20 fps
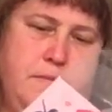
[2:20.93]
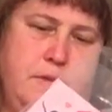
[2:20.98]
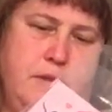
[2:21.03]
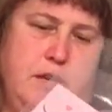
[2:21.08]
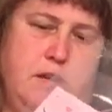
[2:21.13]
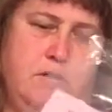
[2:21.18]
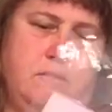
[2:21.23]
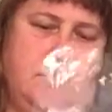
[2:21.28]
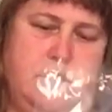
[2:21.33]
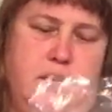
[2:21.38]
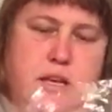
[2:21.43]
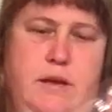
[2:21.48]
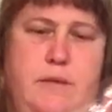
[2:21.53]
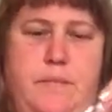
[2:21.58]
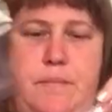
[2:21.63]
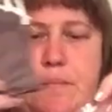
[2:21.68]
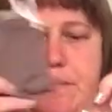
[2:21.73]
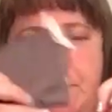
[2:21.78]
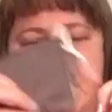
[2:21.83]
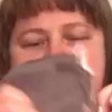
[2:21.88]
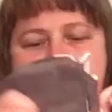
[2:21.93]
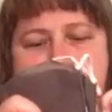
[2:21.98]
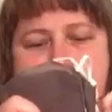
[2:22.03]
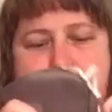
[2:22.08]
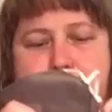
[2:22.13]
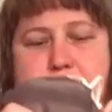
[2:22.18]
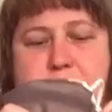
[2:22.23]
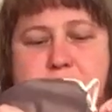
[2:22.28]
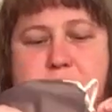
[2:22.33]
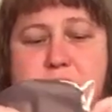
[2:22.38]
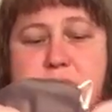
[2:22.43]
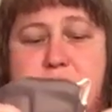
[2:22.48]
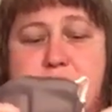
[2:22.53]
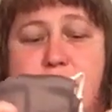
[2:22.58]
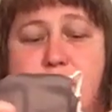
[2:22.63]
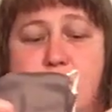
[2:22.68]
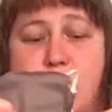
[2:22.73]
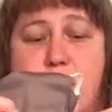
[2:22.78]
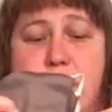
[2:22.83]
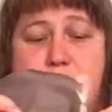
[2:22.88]
I don't see. But it does
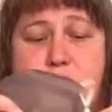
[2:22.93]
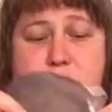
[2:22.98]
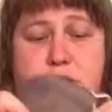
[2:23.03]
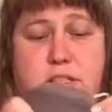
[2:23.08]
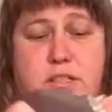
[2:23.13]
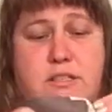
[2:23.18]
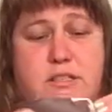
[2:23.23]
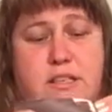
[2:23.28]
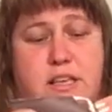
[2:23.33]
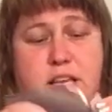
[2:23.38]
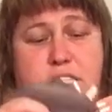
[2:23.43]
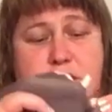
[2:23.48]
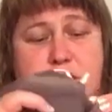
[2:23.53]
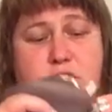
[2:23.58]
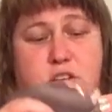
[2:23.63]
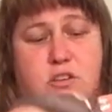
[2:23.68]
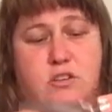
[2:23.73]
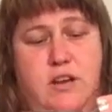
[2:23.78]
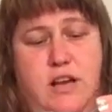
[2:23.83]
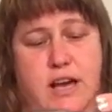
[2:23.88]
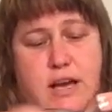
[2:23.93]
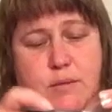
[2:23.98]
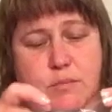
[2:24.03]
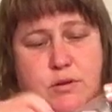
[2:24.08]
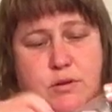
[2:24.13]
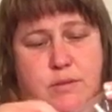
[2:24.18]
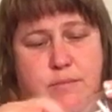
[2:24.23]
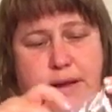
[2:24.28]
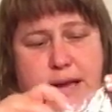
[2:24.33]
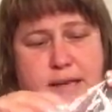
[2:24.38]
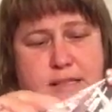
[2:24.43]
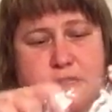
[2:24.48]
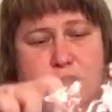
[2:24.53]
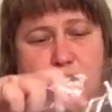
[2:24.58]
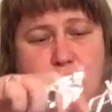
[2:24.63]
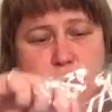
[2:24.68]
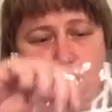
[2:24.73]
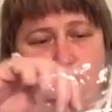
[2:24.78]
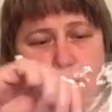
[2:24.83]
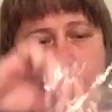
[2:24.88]
have directions in case you don't know how to put a mask
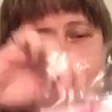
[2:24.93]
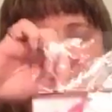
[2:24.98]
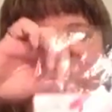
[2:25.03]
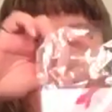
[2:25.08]
on.